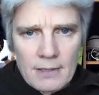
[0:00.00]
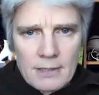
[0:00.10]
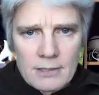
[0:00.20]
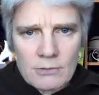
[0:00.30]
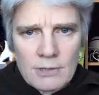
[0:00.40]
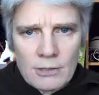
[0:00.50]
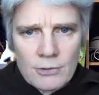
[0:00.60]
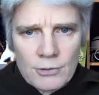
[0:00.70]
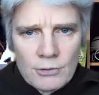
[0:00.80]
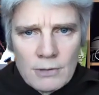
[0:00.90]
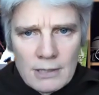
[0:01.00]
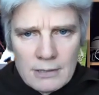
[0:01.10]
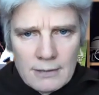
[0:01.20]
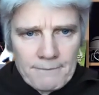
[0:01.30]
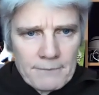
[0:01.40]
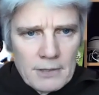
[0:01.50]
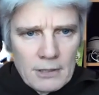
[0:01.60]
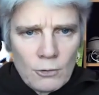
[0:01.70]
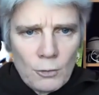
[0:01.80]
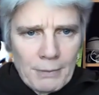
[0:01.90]
So they control that the
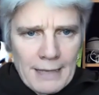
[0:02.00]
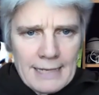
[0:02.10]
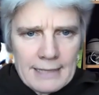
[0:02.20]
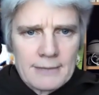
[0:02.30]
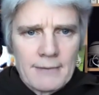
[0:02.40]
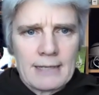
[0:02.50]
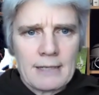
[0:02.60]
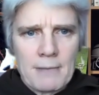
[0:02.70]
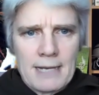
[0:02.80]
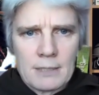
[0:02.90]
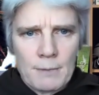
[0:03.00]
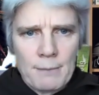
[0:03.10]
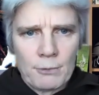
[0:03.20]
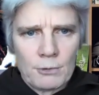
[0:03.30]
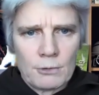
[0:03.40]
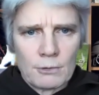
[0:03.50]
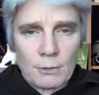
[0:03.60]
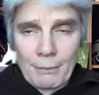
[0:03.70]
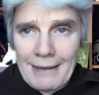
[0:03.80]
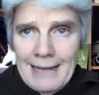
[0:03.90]
whole planet, and it makes people
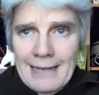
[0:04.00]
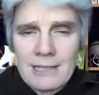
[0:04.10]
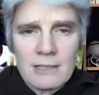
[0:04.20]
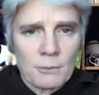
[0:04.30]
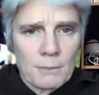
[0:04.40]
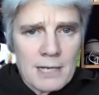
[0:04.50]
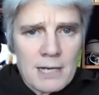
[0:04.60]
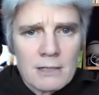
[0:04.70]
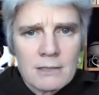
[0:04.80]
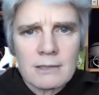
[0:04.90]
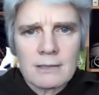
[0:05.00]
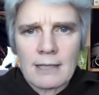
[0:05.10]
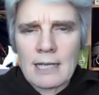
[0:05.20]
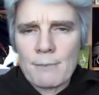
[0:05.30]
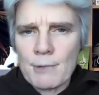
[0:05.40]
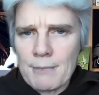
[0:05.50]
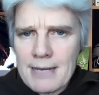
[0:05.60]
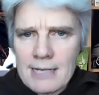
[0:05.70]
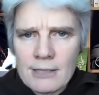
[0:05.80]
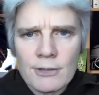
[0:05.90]
compliant, obedient. They keep them
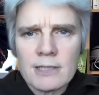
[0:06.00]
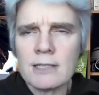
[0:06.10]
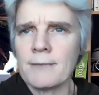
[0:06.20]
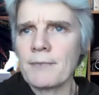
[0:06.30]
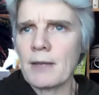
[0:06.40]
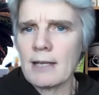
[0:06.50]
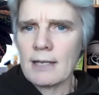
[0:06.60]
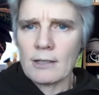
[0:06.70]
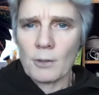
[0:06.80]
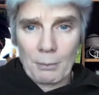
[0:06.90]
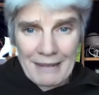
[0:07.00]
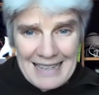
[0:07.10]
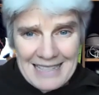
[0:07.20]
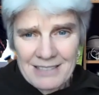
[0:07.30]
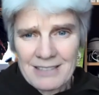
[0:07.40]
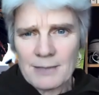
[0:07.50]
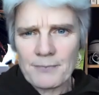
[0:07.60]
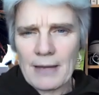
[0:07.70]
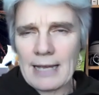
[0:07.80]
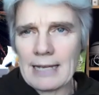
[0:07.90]
ignorant, complacent,
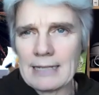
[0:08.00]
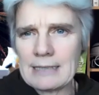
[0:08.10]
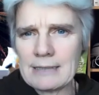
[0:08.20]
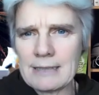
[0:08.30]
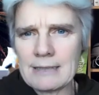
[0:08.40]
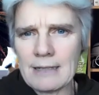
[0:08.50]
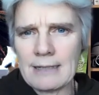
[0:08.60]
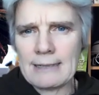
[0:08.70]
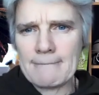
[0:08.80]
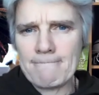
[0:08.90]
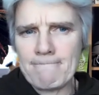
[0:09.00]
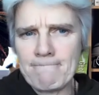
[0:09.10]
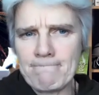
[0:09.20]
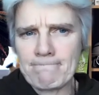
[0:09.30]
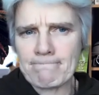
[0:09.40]
and um,